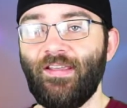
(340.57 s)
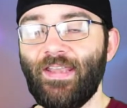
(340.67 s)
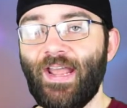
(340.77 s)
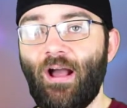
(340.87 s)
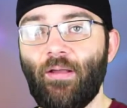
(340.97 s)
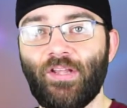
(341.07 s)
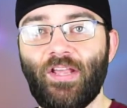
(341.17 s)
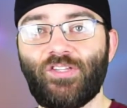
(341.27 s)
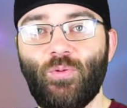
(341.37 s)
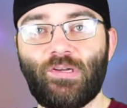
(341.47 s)
Now, I
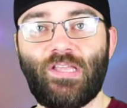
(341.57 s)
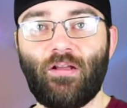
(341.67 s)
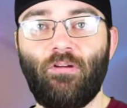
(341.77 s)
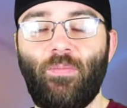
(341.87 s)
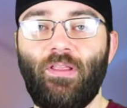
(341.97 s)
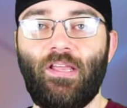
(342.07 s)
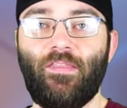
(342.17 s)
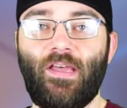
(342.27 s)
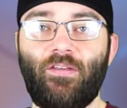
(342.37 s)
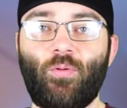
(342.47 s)
assume it's not going to be like
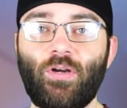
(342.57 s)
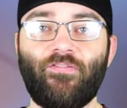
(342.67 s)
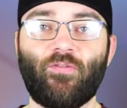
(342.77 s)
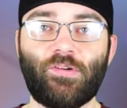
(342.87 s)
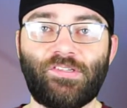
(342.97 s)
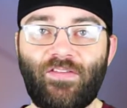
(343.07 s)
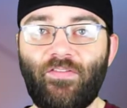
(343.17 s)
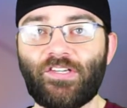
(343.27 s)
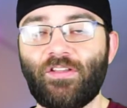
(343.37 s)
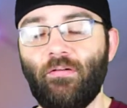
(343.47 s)
that
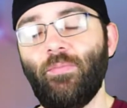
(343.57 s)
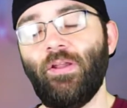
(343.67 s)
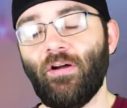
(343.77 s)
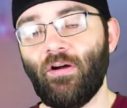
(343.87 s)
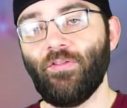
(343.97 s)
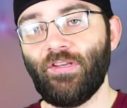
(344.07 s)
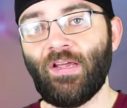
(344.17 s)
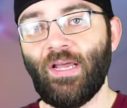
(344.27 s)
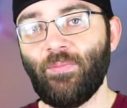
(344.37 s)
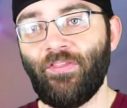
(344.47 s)
24/7. It's not going to be an
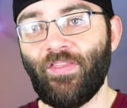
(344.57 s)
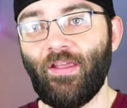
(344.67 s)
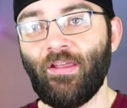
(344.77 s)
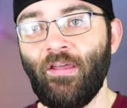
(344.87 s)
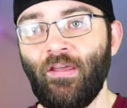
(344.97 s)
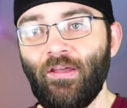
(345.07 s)
all-the-time thing.